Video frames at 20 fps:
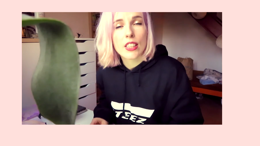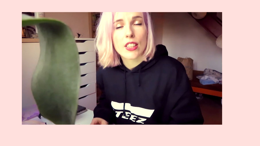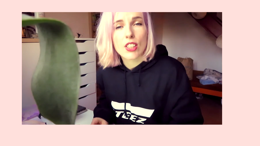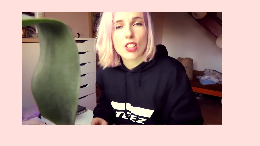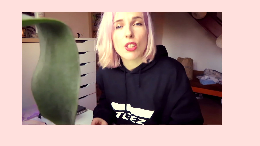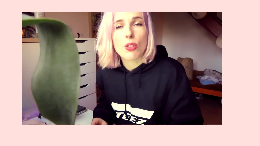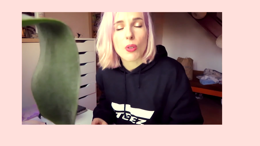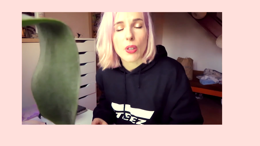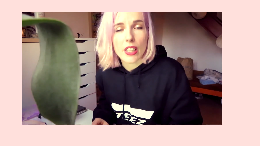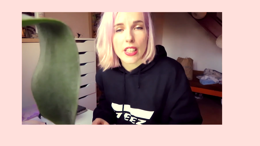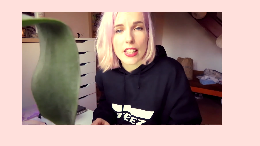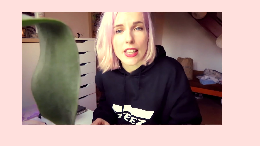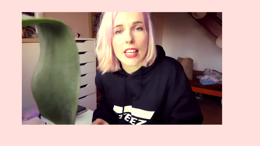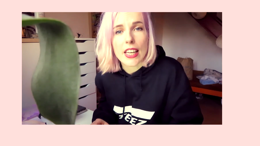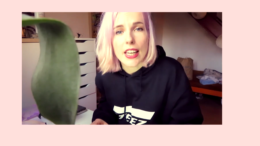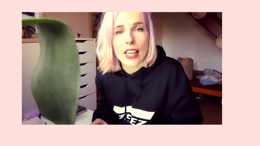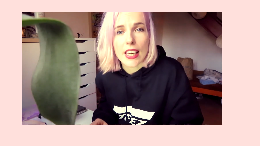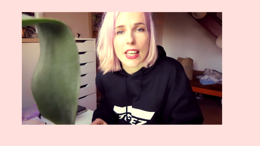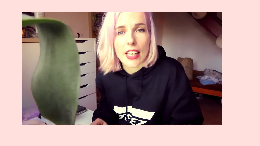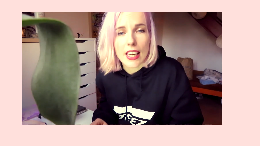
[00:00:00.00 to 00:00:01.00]
do our
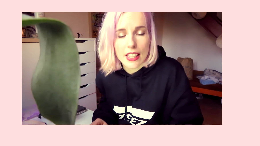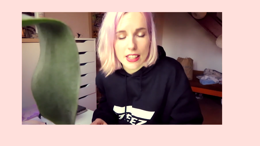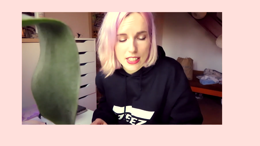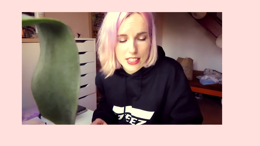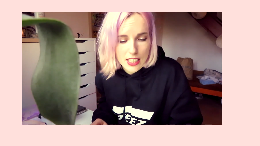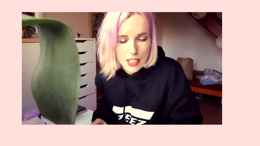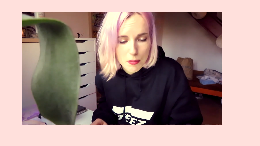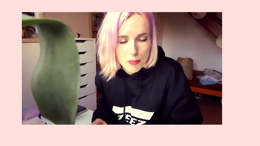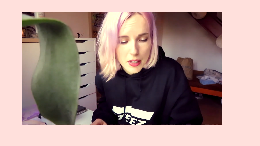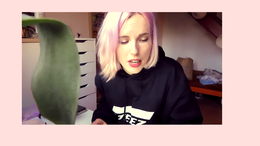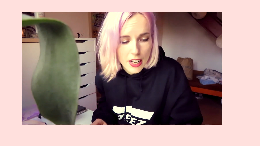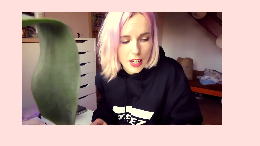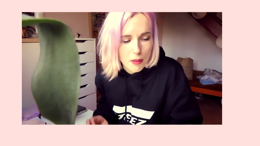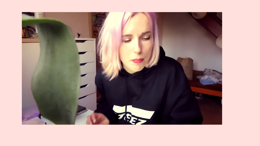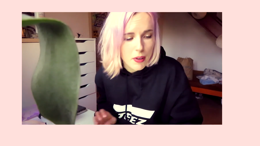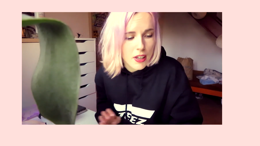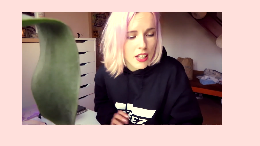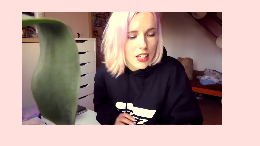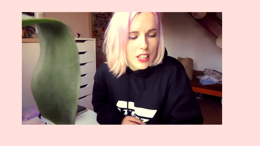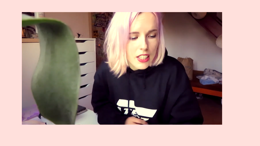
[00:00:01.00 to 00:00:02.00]
thing at the same
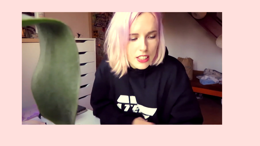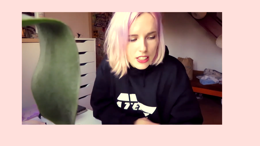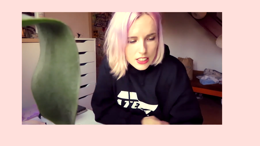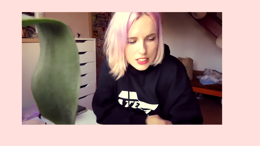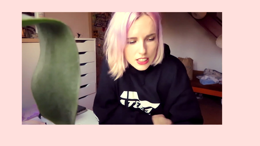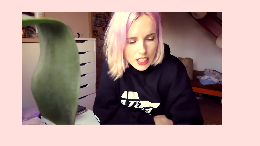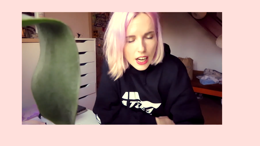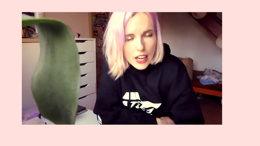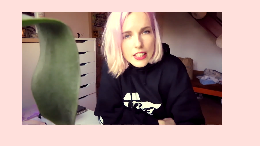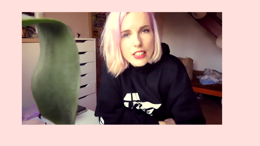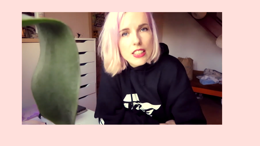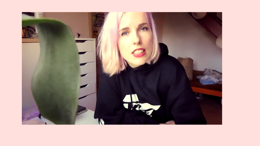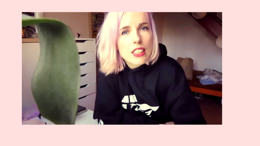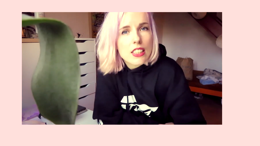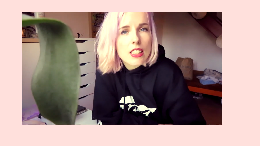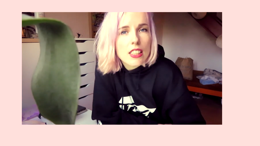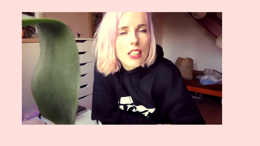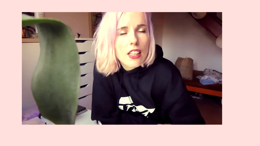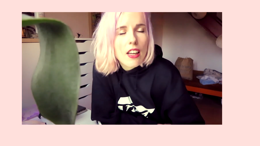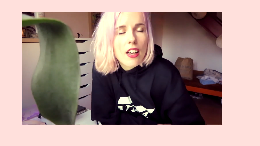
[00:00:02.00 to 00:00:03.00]
time. This, I
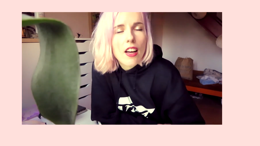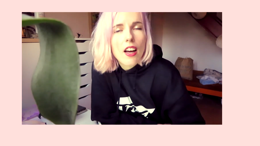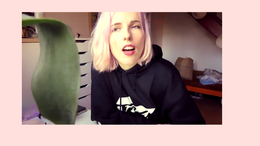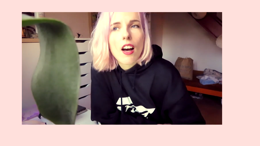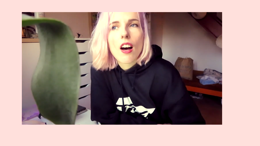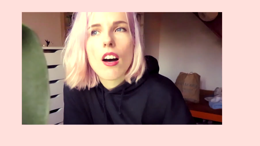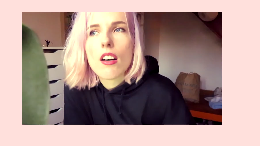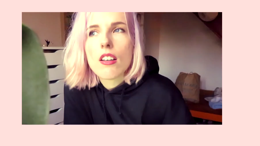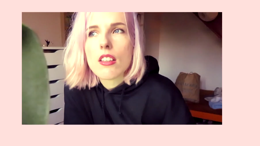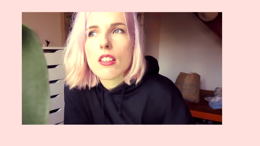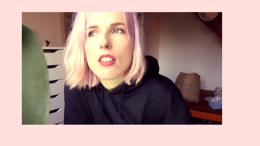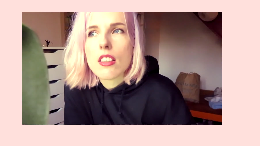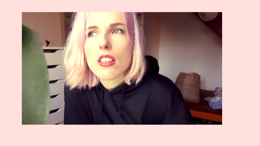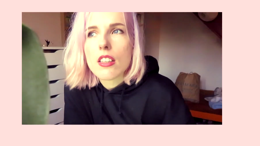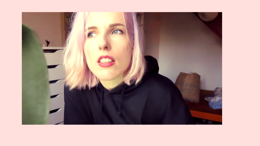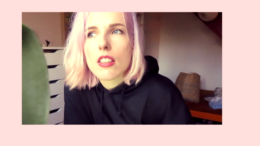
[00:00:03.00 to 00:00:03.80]
just, oh,